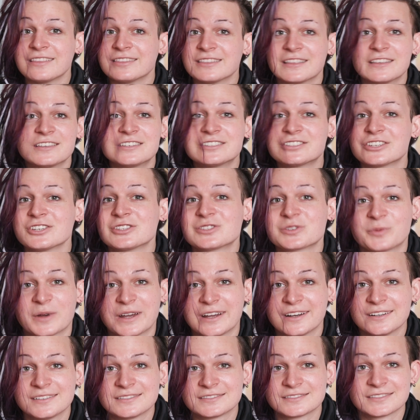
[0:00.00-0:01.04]
this shit's
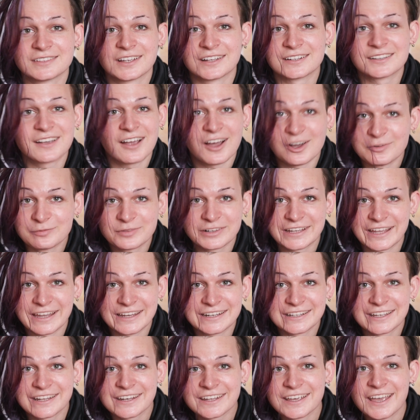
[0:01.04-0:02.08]
weird and
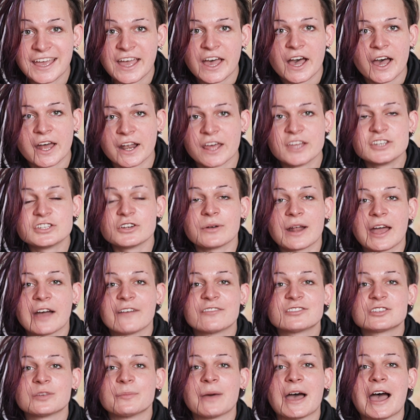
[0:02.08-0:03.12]
complicated, and I don't
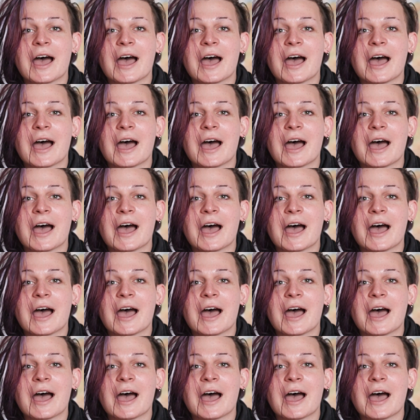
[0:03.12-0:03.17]
have some